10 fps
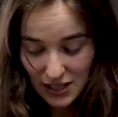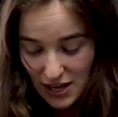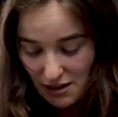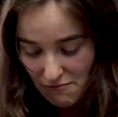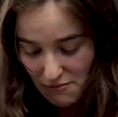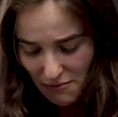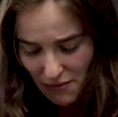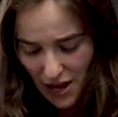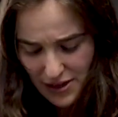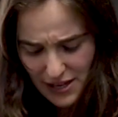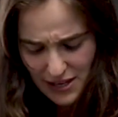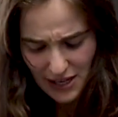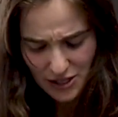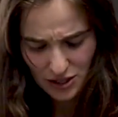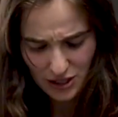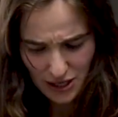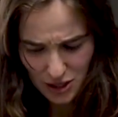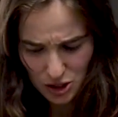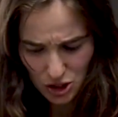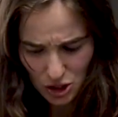I think that just like
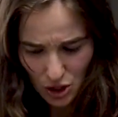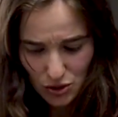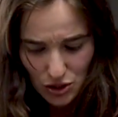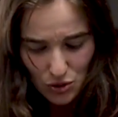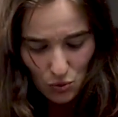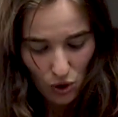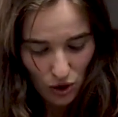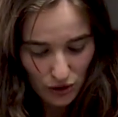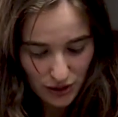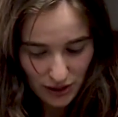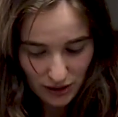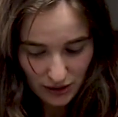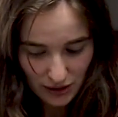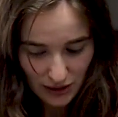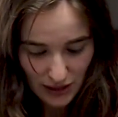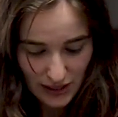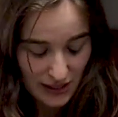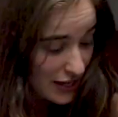shows you what is